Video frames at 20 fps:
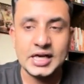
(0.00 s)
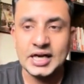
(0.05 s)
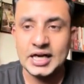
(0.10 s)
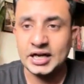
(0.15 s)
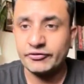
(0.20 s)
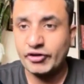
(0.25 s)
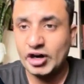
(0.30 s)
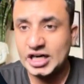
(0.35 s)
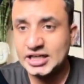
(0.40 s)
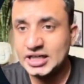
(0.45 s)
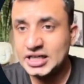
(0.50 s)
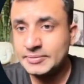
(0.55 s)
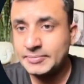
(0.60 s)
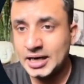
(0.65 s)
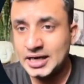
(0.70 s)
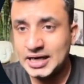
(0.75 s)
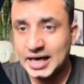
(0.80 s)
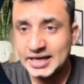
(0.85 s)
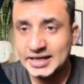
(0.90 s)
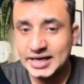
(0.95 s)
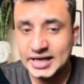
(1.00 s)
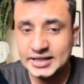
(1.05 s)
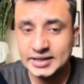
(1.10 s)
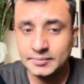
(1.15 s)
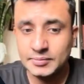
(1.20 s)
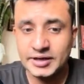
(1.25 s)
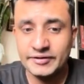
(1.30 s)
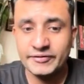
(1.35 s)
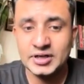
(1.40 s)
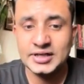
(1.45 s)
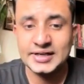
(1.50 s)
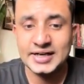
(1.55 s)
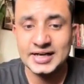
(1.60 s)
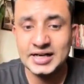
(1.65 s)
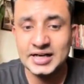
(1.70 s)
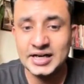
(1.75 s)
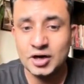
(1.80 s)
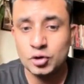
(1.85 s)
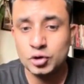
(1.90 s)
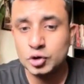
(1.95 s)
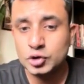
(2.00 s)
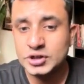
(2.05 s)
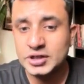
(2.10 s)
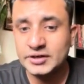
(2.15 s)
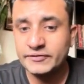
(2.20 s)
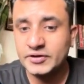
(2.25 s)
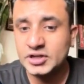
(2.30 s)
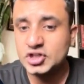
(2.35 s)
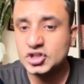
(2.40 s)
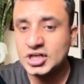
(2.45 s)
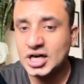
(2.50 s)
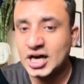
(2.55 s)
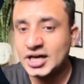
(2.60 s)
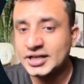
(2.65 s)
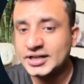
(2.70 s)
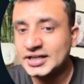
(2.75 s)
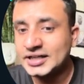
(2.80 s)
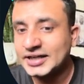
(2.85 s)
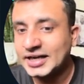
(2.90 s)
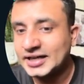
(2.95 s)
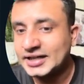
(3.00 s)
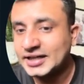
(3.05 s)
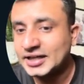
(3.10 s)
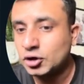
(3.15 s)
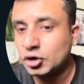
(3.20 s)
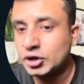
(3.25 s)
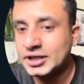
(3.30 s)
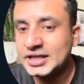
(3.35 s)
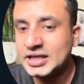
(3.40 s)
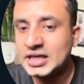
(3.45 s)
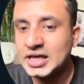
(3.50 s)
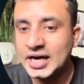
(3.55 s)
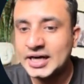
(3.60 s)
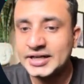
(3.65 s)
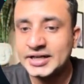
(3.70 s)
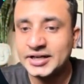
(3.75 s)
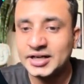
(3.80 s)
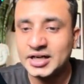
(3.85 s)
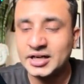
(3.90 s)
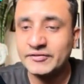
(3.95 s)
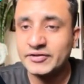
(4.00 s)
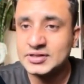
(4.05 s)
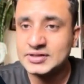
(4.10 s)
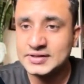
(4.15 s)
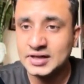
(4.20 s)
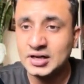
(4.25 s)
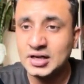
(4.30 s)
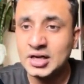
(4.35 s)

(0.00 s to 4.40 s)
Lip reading: And finally, by line item level, drill down to see which targeting tactic or deal ID delivers the